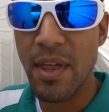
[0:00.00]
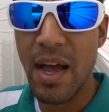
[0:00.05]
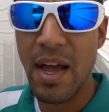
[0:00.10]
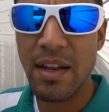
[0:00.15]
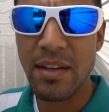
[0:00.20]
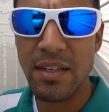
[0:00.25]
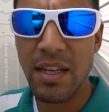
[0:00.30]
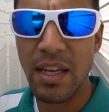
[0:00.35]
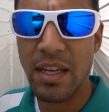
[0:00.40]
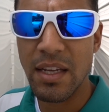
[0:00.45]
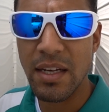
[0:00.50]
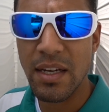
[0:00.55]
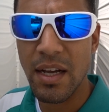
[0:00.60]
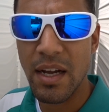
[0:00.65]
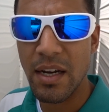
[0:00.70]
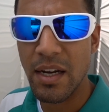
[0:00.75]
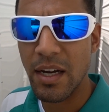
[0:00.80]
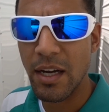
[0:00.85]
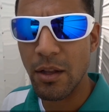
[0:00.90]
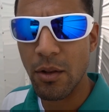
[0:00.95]
not taking it
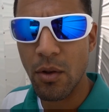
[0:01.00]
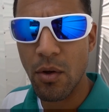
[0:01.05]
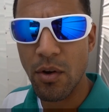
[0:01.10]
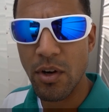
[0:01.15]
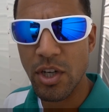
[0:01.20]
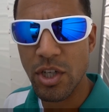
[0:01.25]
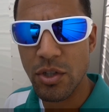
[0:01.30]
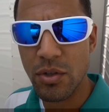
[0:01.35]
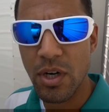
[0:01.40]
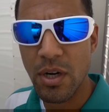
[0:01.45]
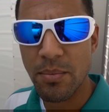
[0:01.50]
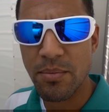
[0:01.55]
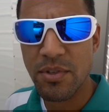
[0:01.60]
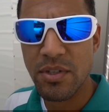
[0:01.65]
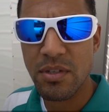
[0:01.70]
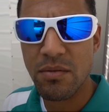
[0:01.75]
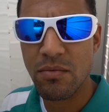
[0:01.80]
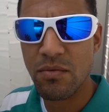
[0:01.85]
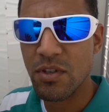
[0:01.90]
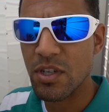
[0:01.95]
on any long
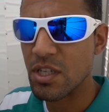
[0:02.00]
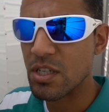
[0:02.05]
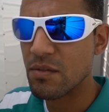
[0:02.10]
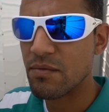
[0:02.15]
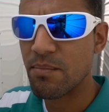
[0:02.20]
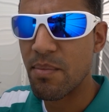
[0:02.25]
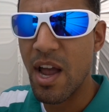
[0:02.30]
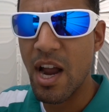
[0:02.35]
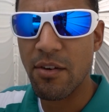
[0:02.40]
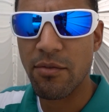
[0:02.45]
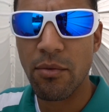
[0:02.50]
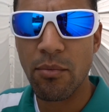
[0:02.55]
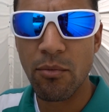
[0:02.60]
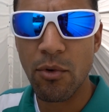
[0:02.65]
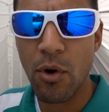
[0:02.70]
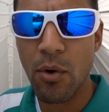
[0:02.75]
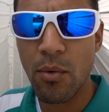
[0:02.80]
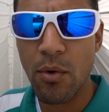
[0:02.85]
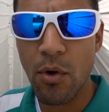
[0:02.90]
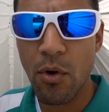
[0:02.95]
trips just back from
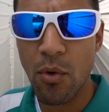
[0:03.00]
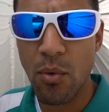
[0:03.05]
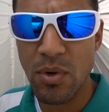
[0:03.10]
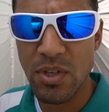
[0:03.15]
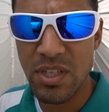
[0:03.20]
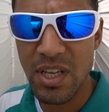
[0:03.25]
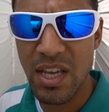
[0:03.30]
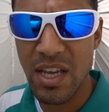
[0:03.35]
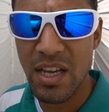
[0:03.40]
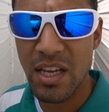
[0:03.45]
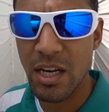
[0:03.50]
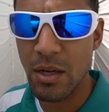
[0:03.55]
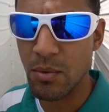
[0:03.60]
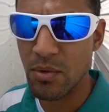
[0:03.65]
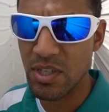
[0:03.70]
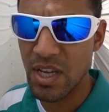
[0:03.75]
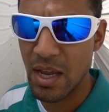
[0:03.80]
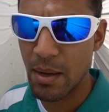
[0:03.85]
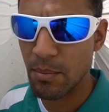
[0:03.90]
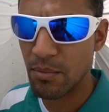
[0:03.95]
Roanoke was it and it
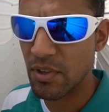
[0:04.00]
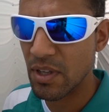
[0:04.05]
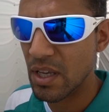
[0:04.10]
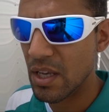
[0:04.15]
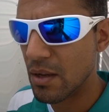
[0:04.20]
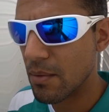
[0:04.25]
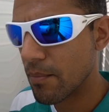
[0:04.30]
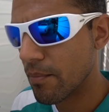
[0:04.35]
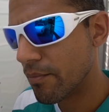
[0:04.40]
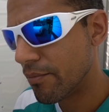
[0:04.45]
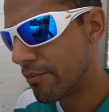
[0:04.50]
was empty